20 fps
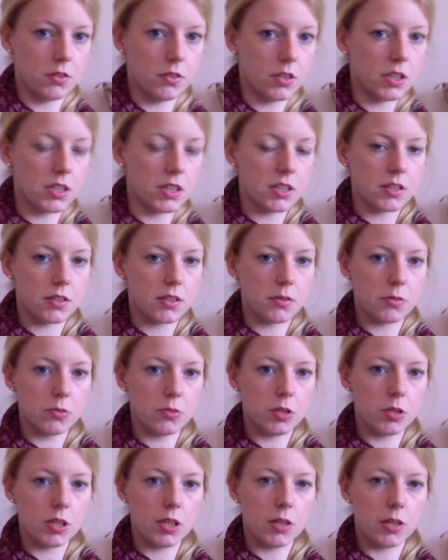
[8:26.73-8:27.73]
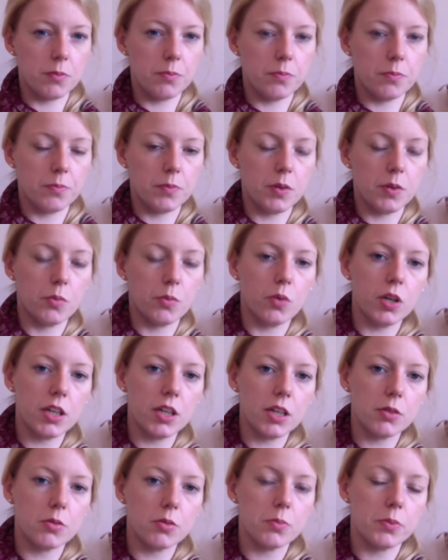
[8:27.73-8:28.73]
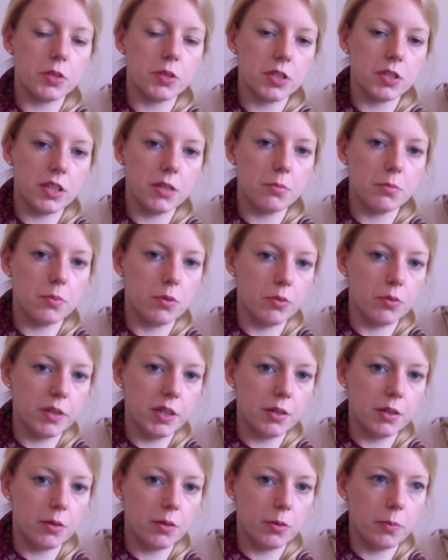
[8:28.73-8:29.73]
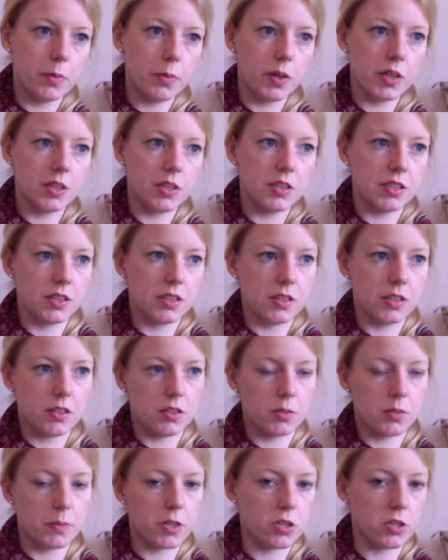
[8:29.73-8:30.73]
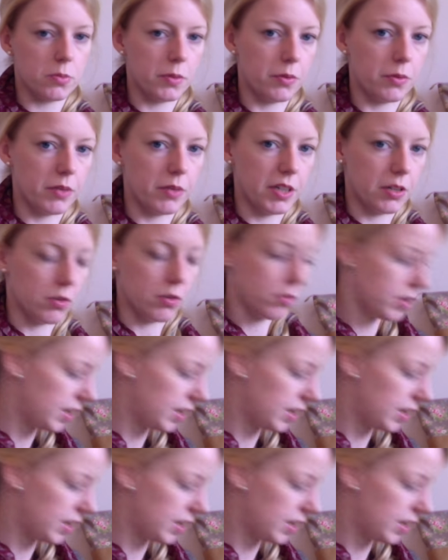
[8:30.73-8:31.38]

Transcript: It's 100% merino, but it's special merino.